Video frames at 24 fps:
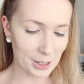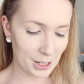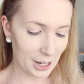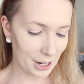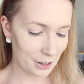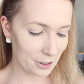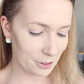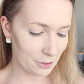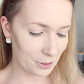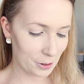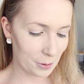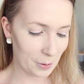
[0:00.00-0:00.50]
my
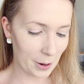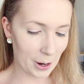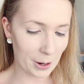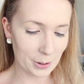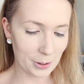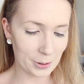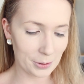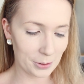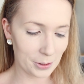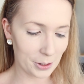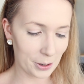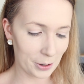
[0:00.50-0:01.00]
channel for a while,
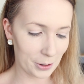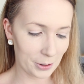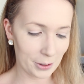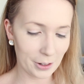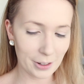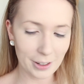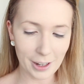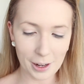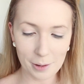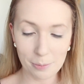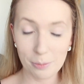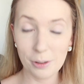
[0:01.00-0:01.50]
you'll know
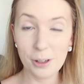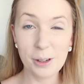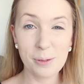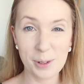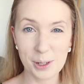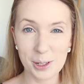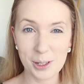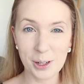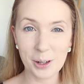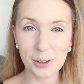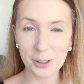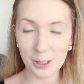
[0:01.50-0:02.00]
I pretty
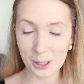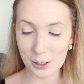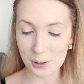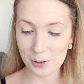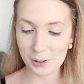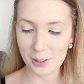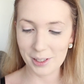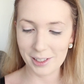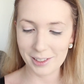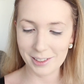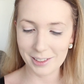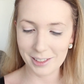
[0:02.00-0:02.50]
much only
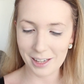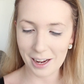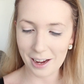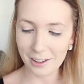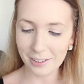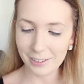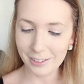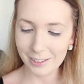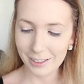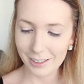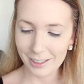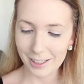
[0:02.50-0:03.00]
use this
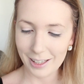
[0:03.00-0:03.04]
now.